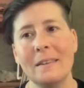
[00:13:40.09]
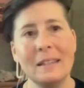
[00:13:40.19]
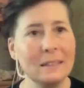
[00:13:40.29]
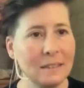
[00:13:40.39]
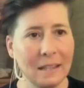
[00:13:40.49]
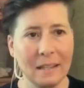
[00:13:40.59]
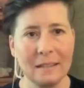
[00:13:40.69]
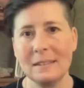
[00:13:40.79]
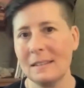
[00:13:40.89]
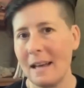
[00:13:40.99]
these
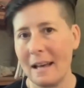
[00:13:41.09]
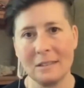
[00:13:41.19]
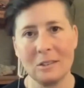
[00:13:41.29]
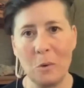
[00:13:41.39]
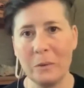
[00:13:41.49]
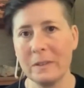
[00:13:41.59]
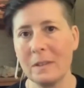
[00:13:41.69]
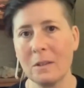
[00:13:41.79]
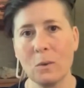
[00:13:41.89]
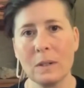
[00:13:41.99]
things has holes
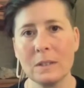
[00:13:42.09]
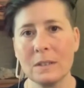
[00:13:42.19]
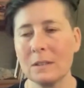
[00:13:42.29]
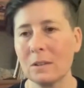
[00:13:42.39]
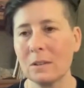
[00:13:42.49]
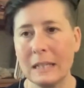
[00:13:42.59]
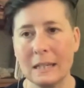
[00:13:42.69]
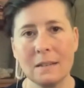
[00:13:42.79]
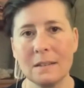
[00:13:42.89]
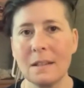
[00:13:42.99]
in their origins or
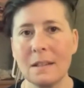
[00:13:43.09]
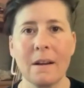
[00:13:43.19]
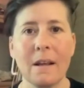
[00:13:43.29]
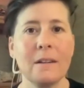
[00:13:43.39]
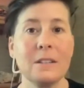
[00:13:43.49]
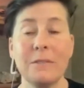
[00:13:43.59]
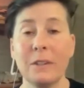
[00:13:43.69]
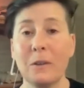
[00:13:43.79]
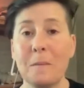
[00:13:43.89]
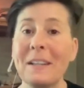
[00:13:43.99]
leakages in their energy
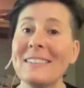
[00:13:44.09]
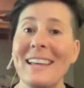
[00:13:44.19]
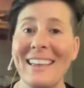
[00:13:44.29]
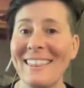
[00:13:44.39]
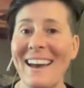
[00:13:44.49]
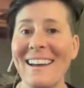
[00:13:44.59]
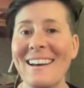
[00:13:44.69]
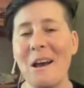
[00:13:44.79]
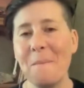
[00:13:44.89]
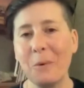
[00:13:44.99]
field. I'm not saying that,
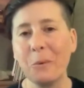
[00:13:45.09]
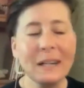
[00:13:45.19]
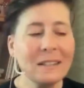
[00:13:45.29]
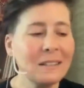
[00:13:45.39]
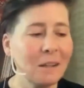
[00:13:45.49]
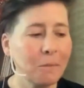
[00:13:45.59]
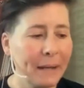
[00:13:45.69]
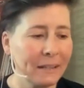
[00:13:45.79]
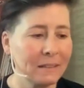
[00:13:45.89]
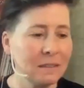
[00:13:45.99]
but we're going to stand
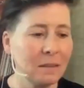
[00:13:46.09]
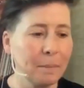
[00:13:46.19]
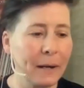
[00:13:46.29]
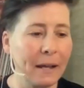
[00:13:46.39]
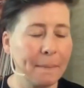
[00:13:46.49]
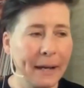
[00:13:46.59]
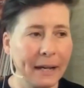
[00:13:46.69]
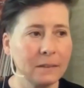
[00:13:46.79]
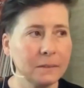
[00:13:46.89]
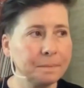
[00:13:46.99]
back and see the
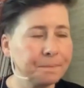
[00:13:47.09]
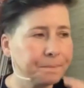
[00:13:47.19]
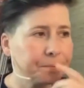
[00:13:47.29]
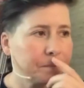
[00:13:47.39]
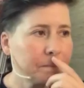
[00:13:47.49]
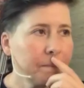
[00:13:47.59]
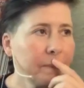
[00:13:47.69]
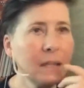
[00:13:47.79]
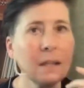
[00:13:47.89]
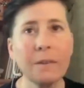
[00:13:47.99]
pattern.
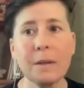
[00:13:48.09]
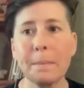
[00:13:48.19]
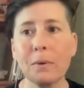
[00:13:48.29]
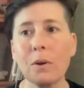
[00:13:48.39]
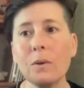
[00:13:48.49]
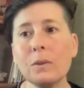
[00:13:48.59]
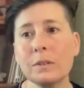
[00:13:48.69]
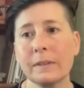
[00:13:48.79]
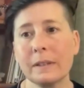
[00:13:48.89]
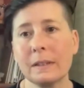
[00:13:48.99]
Now, the approach
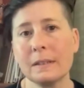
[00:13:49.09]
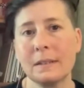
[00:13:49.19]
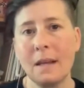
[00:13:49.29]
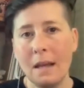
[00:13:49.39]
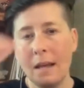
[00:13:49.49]
for this